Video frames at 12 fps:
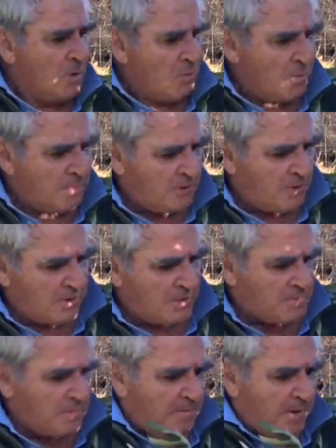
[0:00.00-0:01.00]
What we're doing
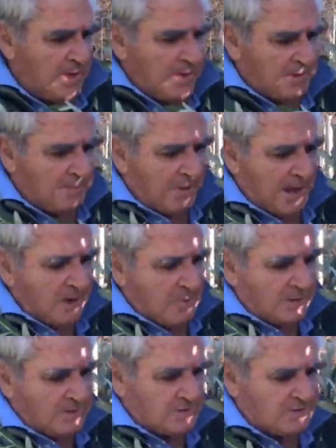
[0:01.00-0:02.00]
is we're picking the black
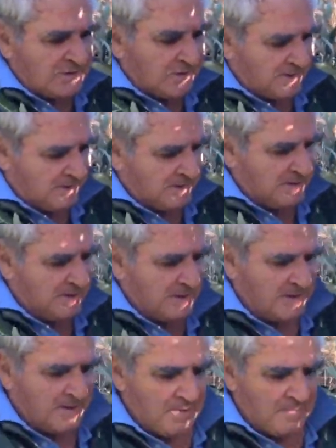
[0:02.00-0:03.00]
ones,
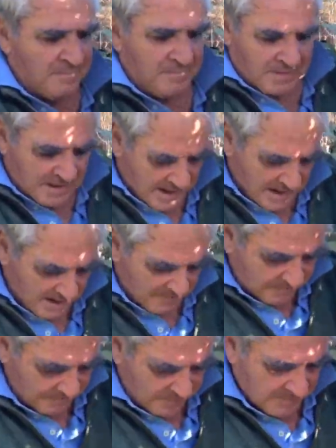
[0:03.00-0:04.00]

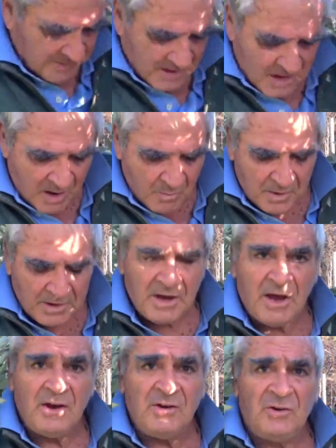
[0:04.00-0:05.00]
and we're
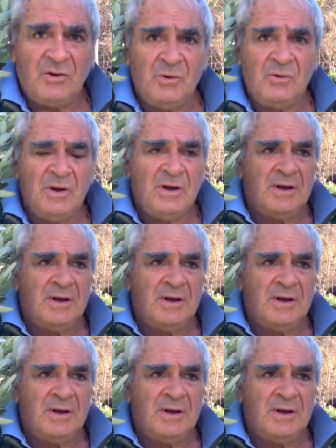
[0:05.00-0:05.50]
going to